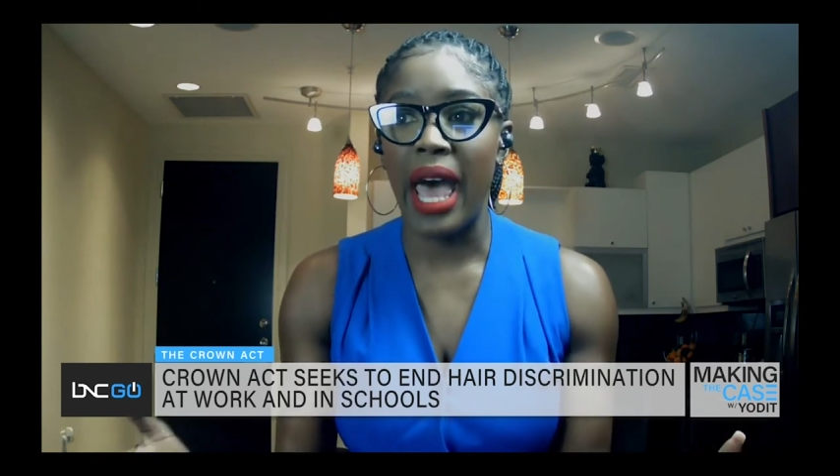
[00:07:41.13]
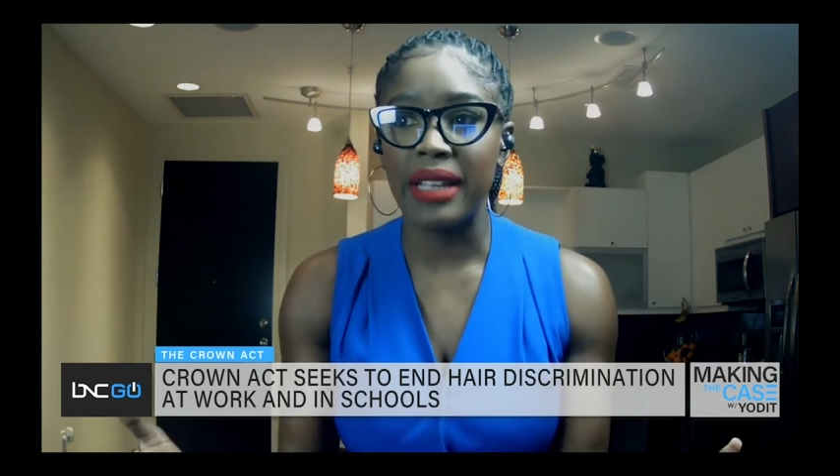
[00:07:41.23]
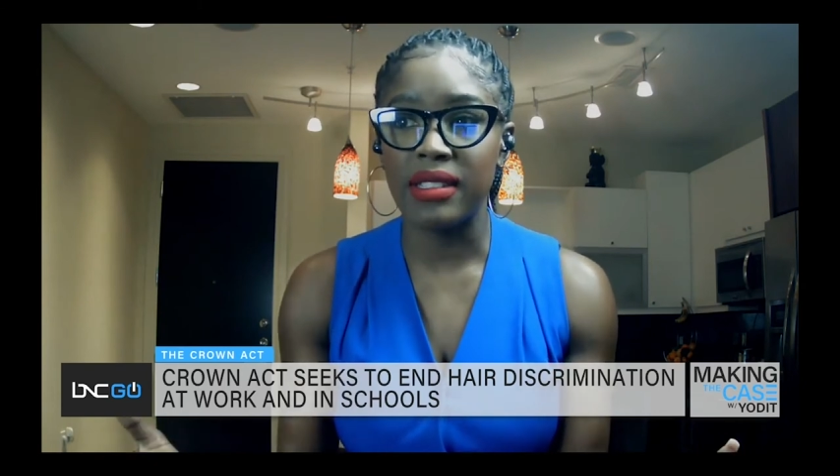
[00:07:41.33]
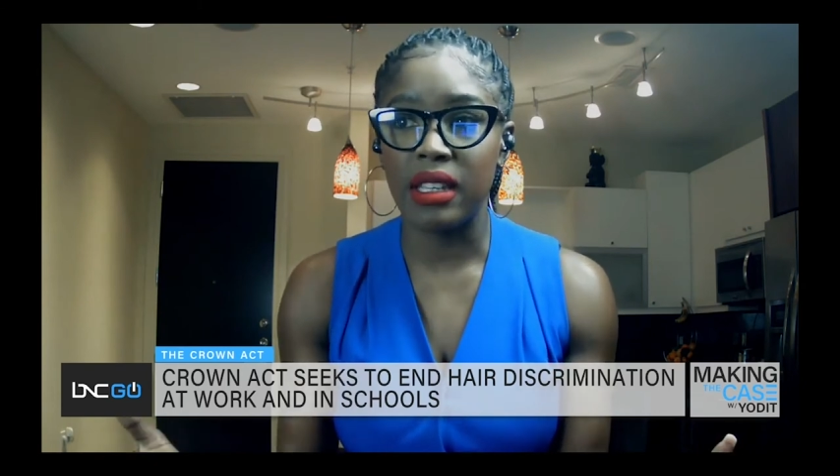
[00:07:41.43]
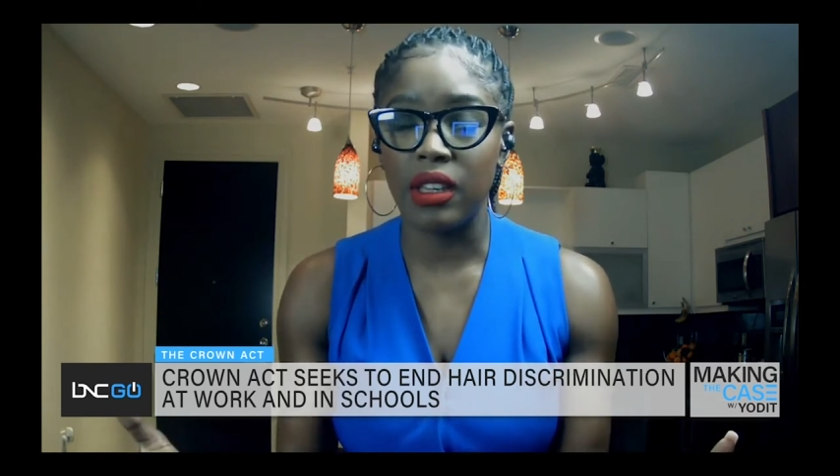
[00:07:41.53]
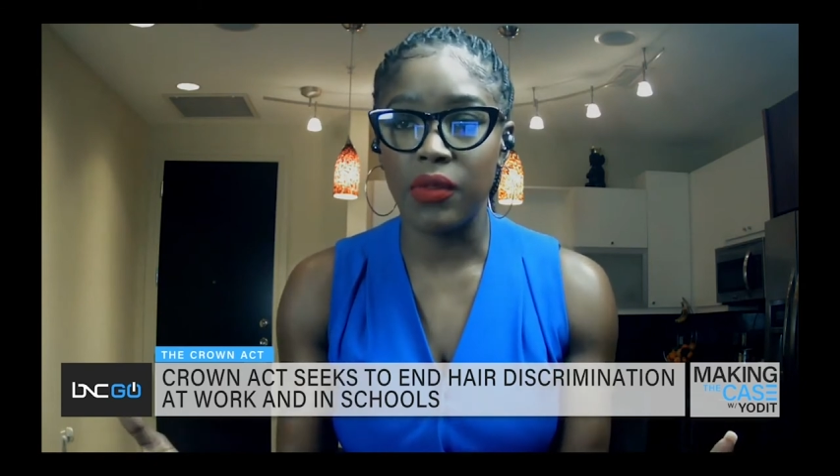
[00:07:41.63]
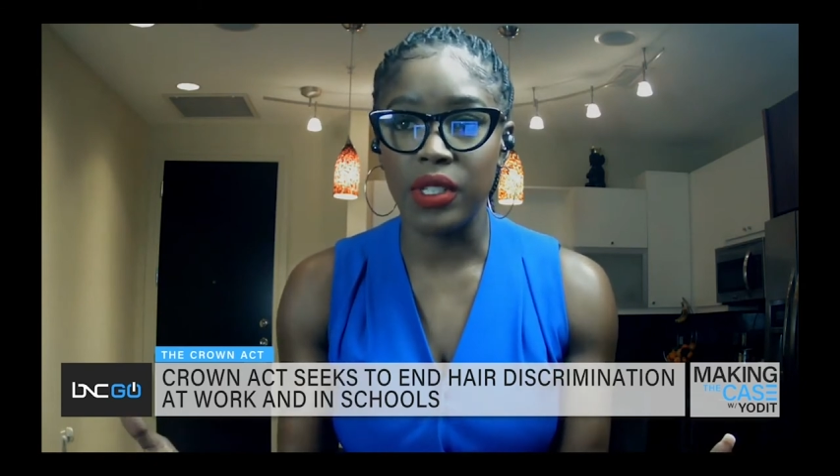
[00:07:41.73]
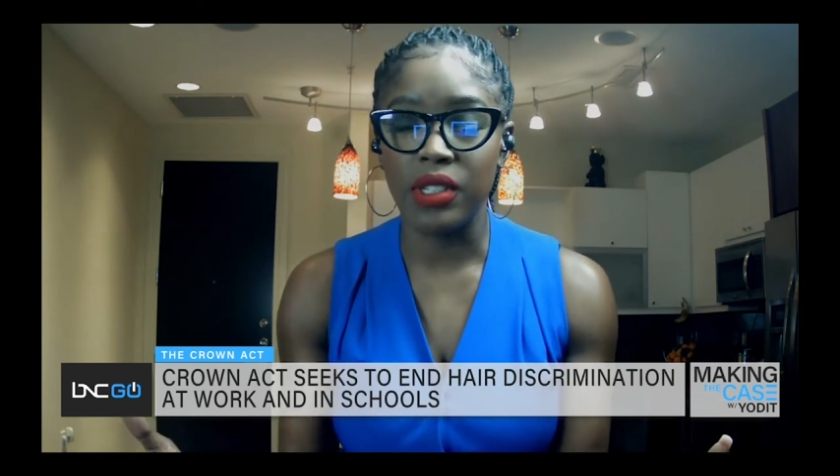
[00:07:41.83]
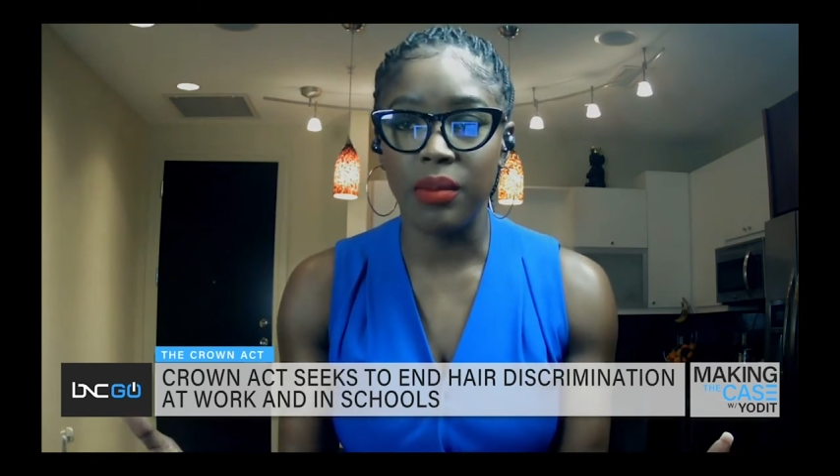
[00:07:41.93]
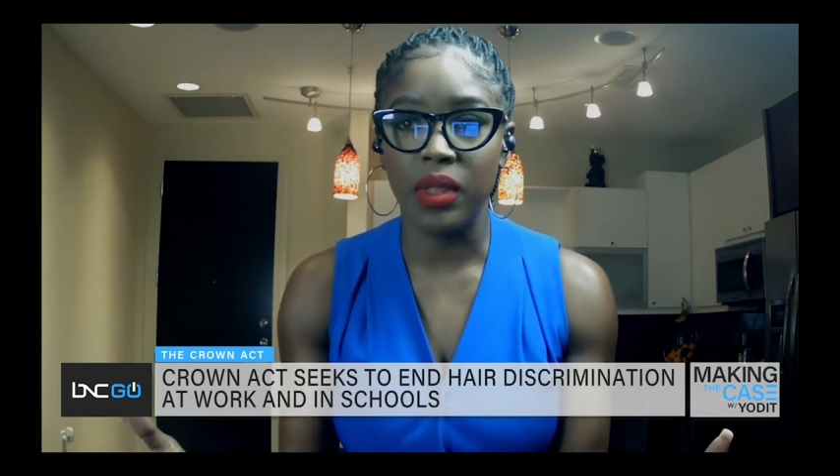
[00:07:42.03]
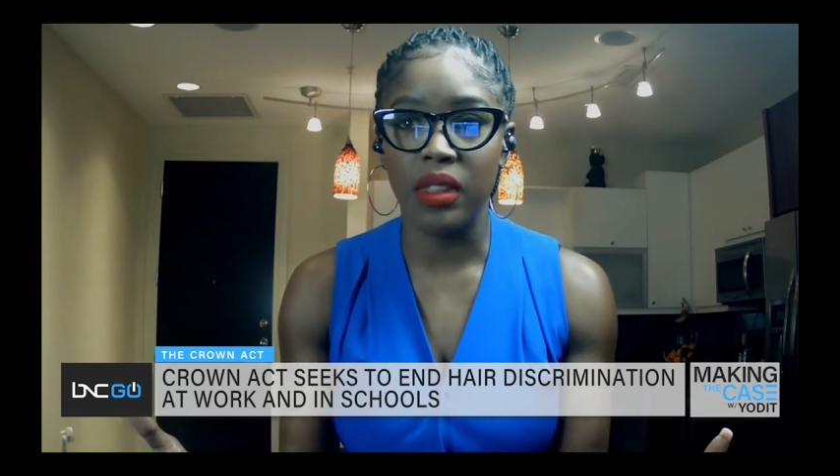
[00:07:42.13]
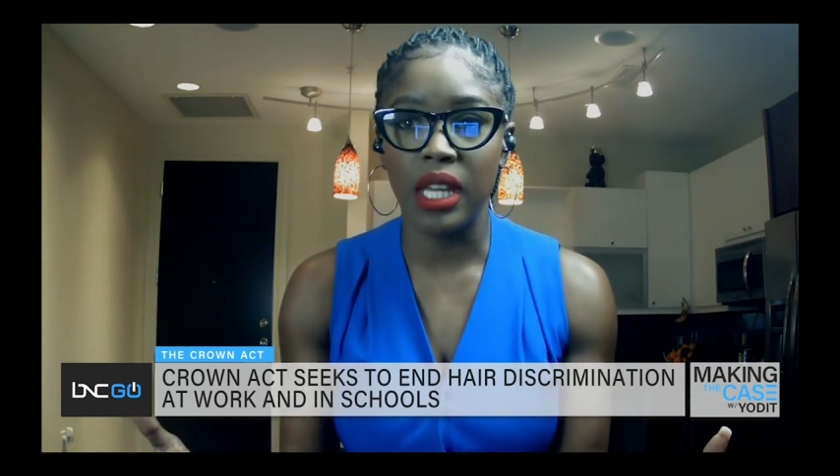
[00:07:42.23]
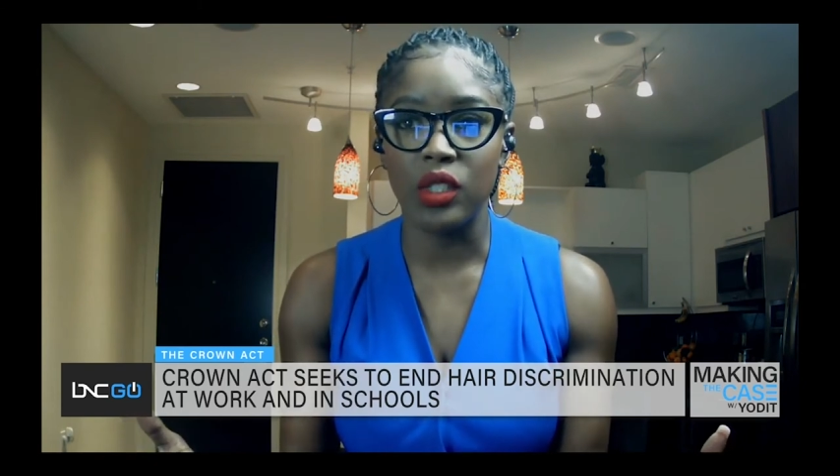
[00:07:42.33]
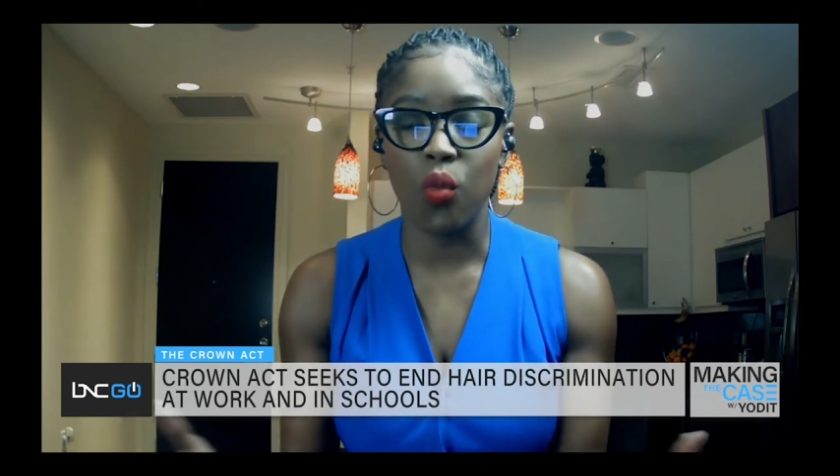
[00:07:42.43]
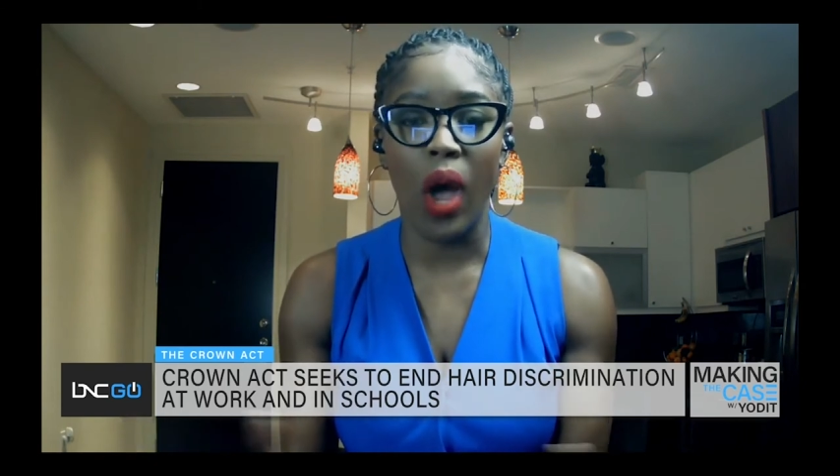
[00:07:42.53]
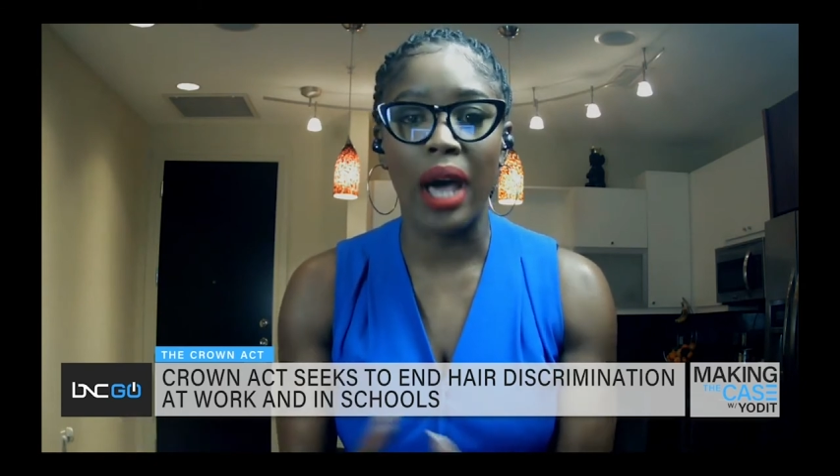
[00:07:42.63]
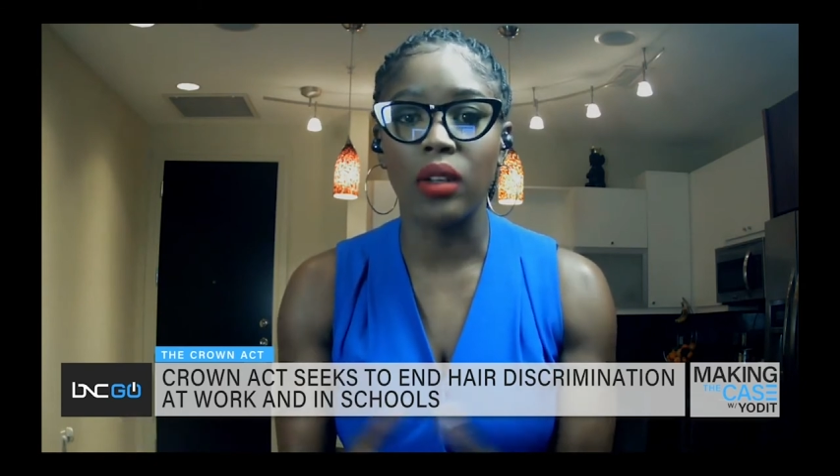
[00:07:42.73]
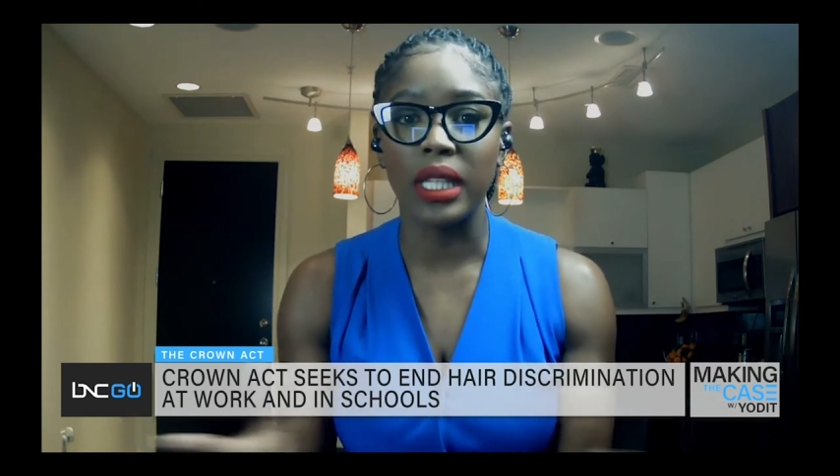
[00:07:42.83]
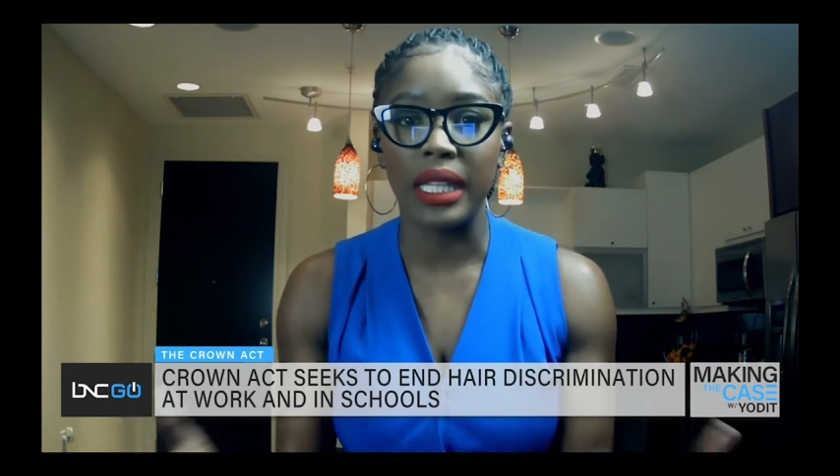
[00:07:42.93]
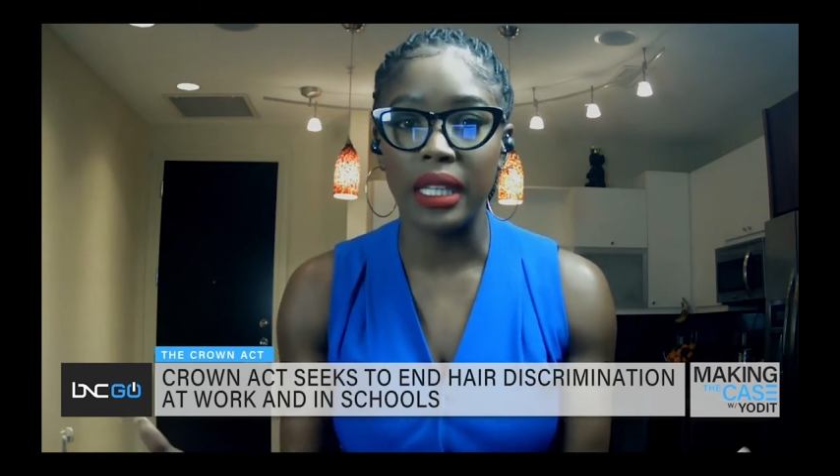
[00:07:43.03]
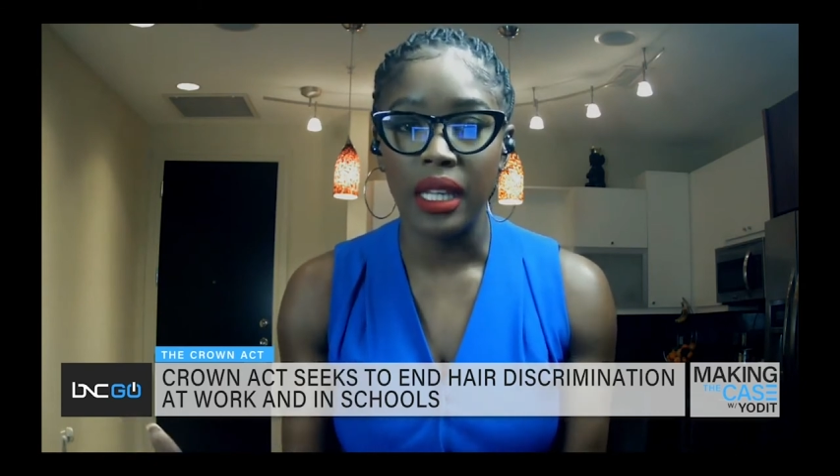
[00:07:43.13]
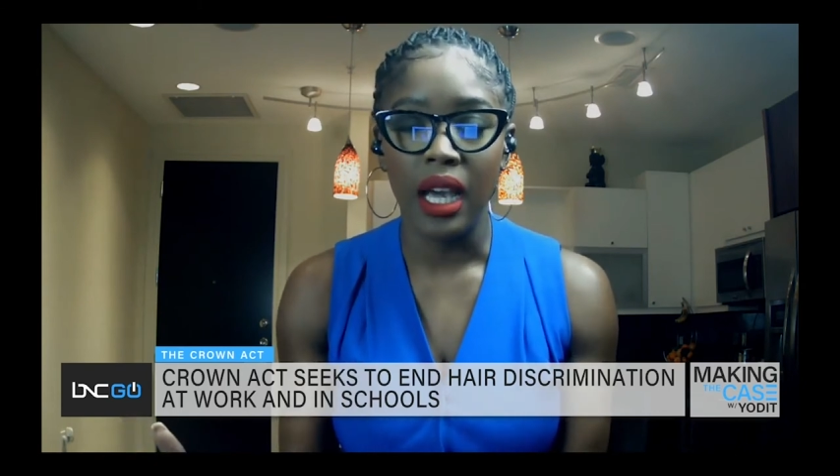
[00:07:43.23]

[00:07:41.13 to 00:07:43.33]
asking for something that's wildly